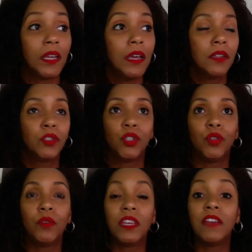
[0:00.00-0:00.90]
to
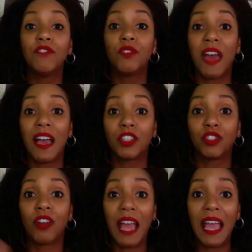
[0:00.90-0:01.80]
give you the extra
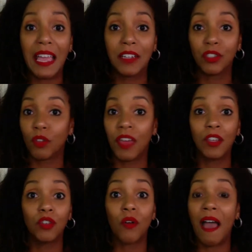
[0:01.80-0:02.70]
aid so that you
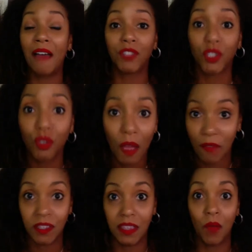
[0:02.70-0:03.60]
don't have to do
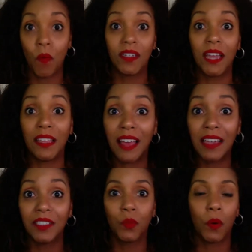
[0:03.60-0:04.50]
everything one day. That
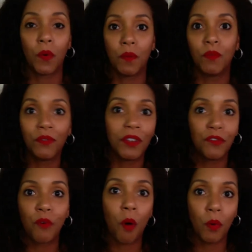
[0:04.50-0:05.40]
is what we're moving
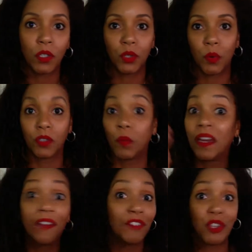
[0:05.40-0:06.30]
forward towards,
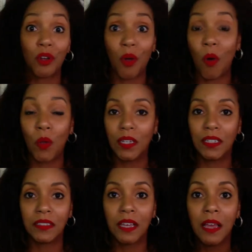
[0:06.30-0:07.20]
whatever your goal is.
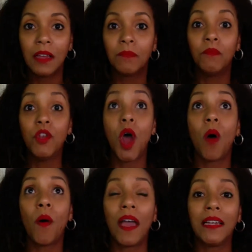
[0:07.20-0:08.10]
Know
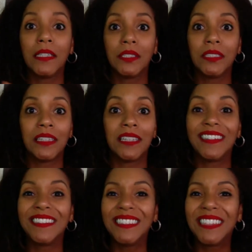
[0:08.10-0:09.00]
and understand that
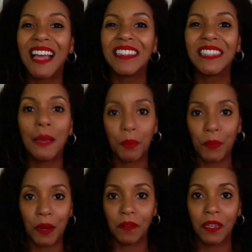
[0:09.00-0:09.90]
this is
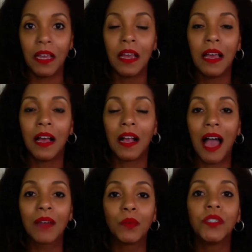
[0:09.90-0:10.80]
temporary.
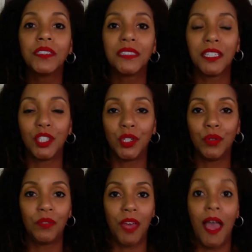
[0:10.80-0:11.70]
God will send you
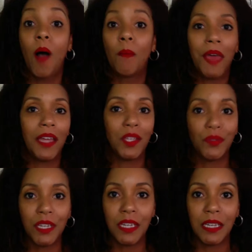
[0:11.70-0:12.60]
the
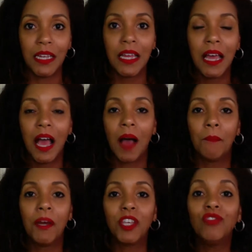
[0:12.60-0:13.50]
help that you